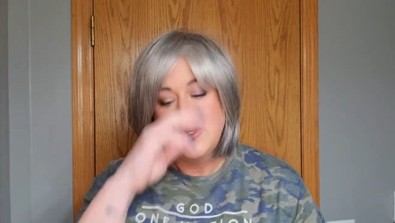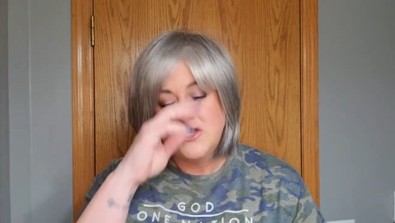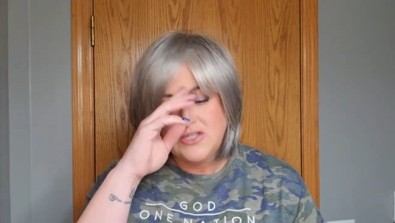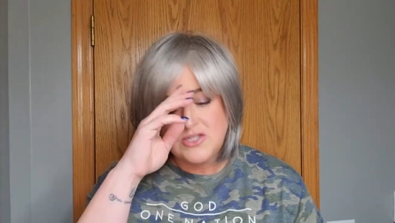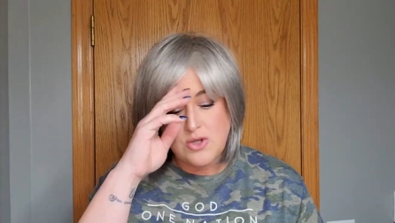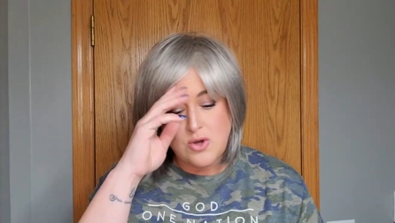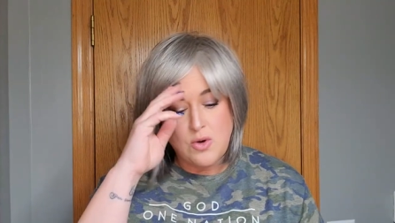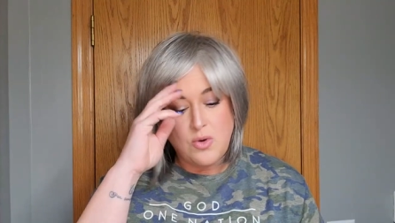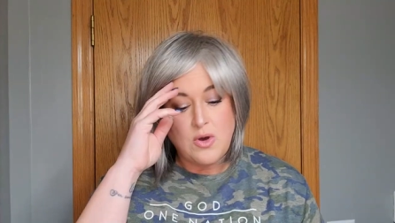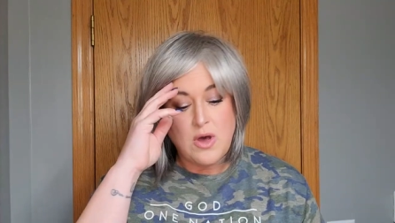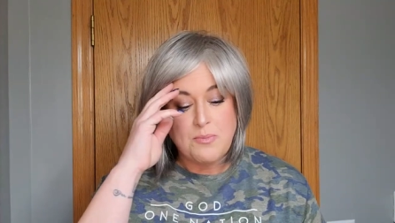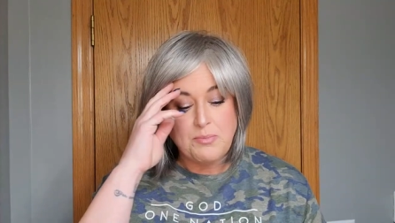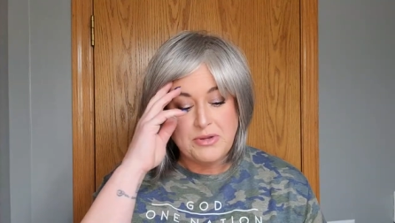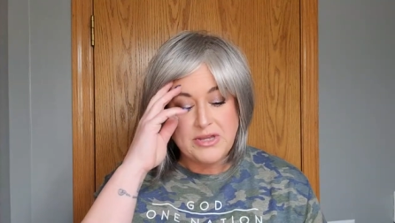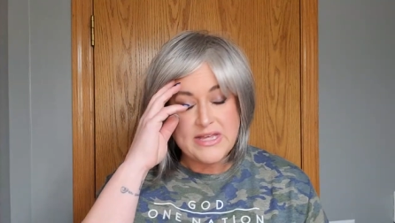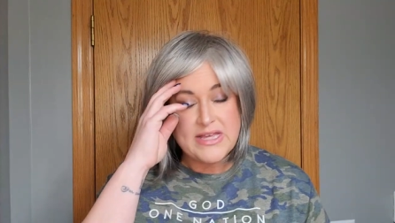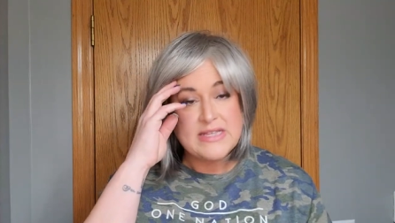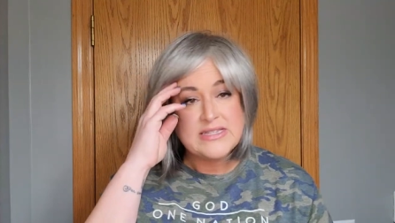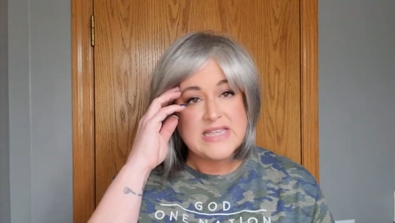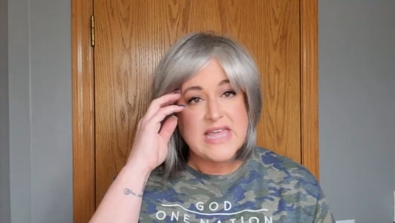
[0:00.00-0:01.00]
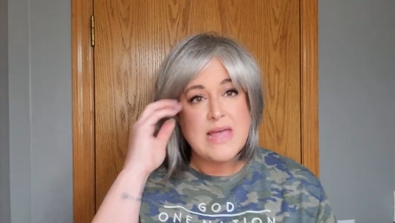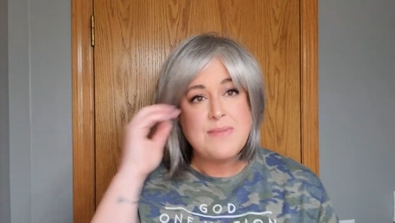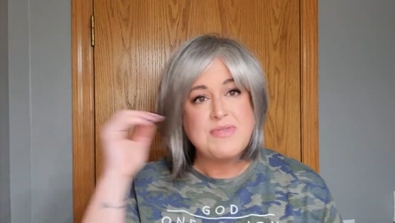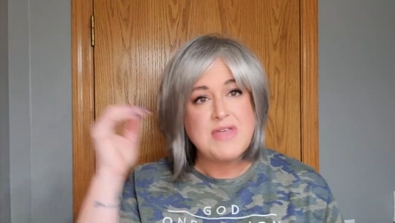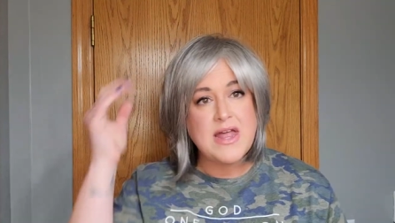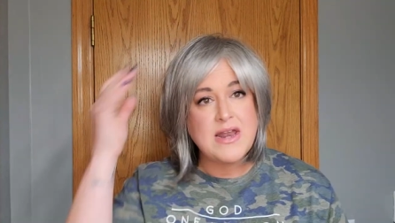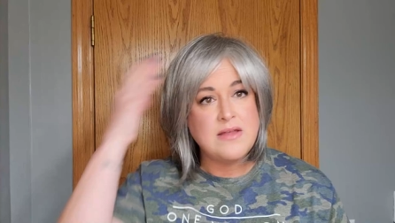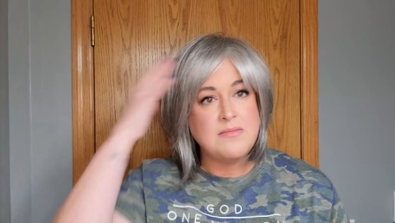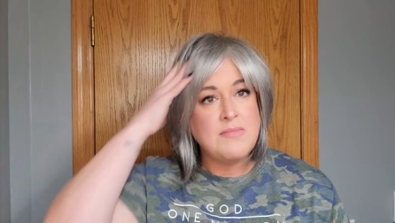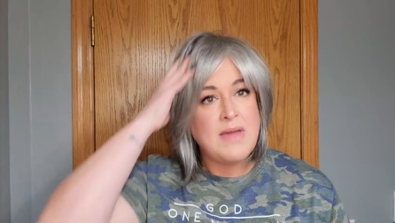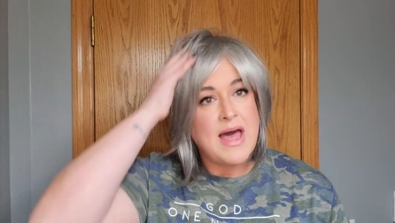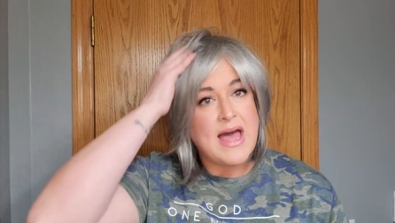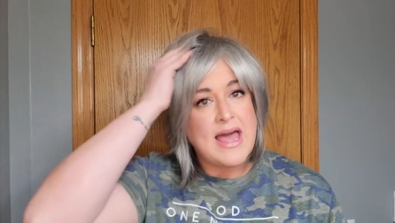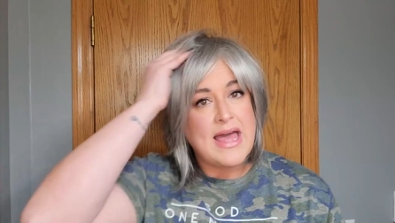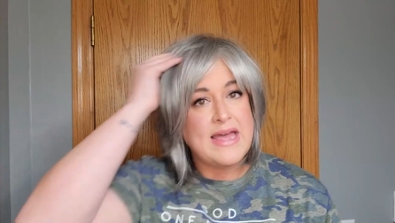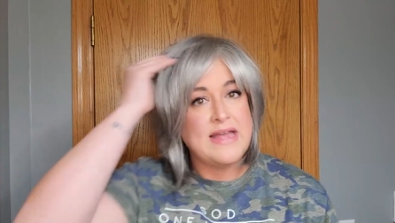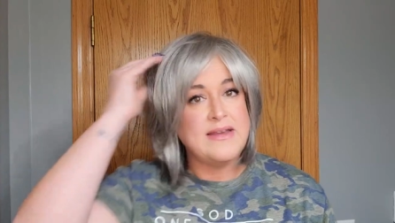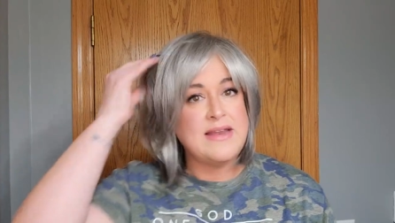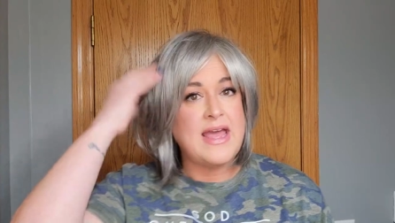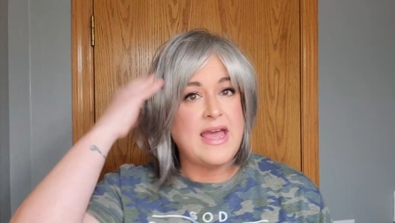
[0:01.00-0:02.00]
So please keep that in
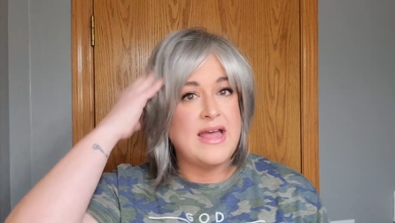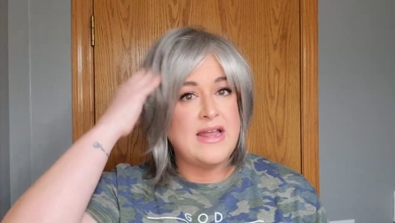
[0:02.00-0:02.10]
mind.